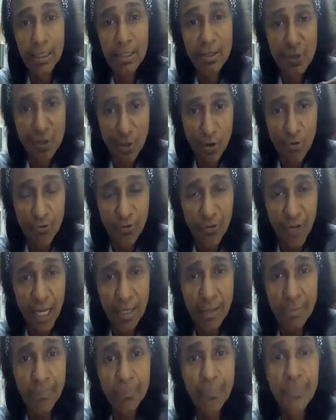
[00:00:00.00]

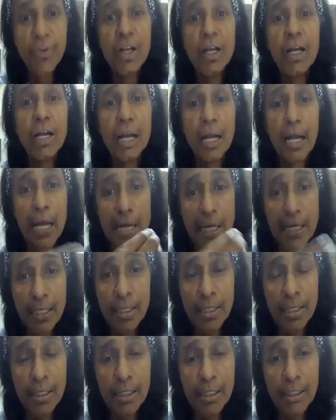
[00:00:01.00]
software,
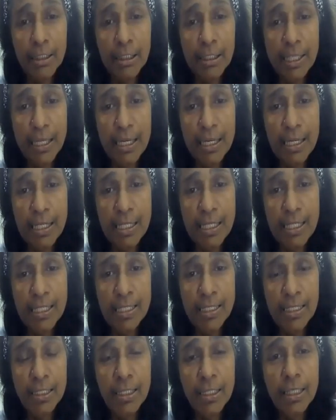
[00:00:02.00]
and it is
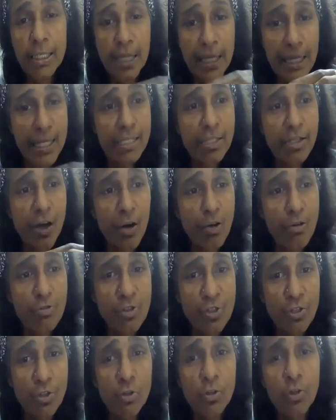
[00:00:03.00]
It is
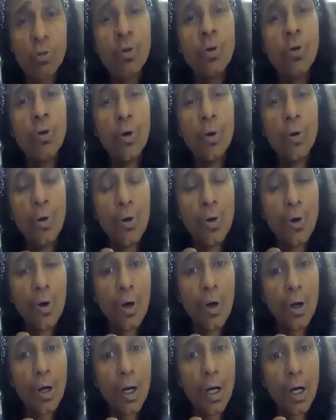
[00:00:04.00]
also
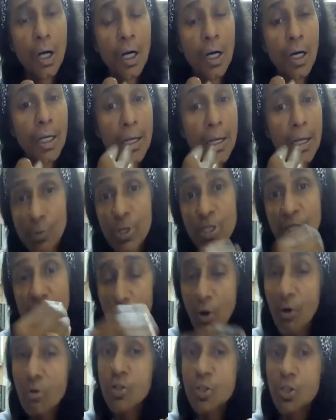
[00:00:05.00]
it was
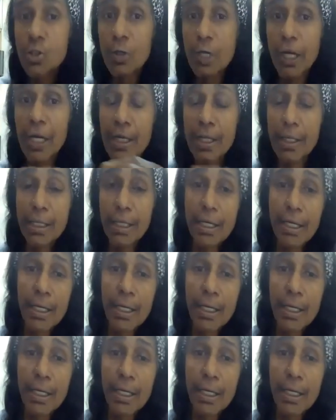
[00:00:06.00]
also a